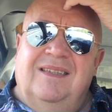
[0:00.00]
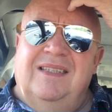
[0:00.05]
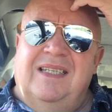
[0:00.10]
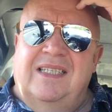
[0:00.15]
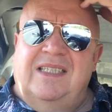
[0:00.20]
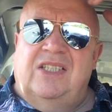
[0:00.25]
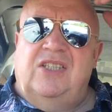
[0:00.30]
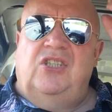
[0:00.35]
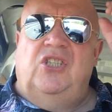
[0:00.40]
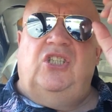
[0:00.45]

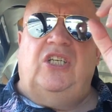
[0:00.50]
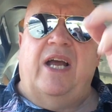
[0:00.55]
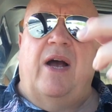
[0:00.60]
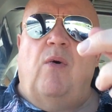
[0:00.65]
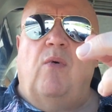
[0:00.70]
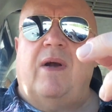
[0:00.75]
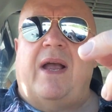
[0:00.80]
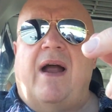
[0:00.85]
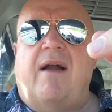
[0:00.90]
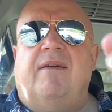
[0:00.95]
There's a
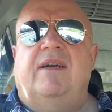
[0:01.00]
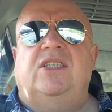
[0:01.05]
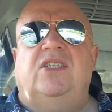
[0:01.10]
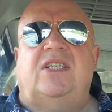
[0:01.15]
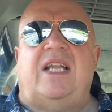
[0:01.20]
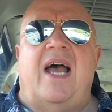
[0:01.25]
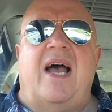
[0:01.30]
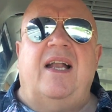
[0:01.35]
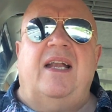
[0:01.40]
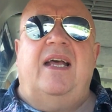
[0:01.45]
Shell garage
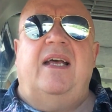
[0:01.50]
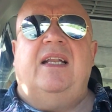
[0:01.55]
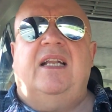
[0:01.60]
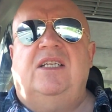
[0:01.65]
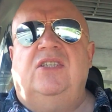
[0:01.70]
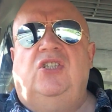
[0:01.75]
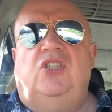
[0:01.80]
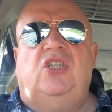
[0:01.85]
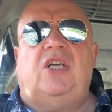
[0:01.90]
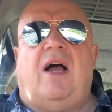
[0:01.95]
down here
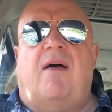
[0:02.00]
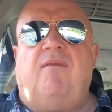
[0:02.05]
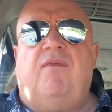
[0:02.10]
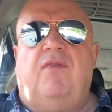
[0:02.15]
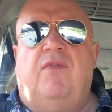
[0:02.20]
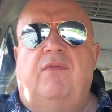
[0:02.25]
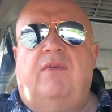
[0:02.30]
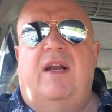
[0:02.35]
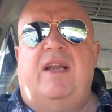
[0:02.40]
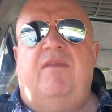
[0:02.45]
that's shut
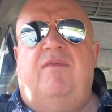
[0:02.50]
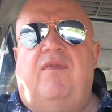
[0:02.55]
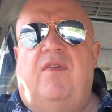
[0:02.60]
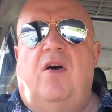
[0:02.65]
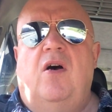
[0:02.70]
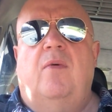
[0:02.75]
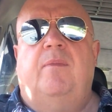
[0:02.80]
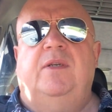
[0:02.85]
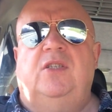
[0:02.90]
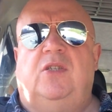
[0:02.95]
for
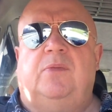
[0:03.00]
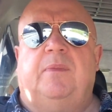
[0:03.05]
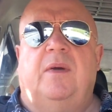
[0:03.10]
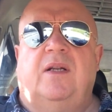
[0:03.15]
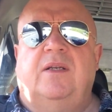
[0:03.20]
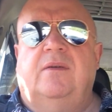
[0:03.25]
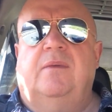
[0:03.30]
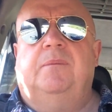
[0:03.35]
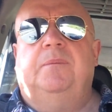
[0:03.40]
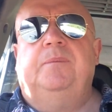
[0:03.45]

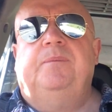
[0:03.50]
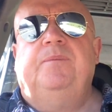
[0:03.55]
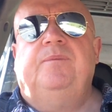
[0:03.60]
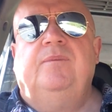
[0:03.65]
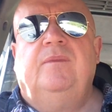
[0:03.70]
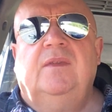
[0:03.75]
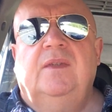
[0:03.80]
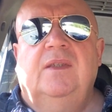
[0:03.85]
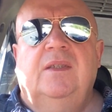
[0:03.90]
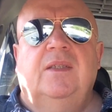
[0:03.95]
refurbishment,
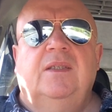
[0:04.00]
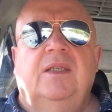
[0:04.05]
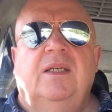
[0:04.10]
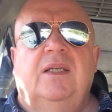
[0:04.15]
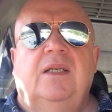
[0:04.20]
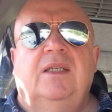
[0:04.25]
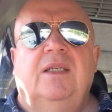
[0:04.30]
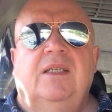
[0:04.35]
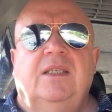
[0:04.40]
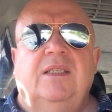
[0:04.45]

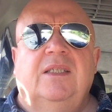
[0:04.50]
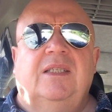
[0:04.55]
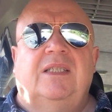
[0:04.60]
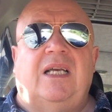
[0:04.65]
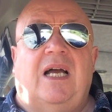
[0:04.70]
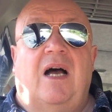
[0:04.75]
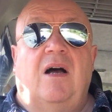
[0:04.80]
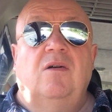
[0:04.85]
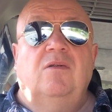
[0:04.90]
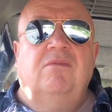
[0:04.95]

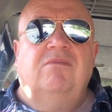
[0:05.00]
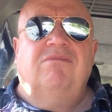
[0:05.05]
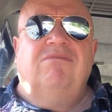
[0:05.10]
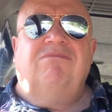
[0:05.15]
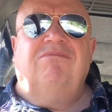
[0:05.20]
so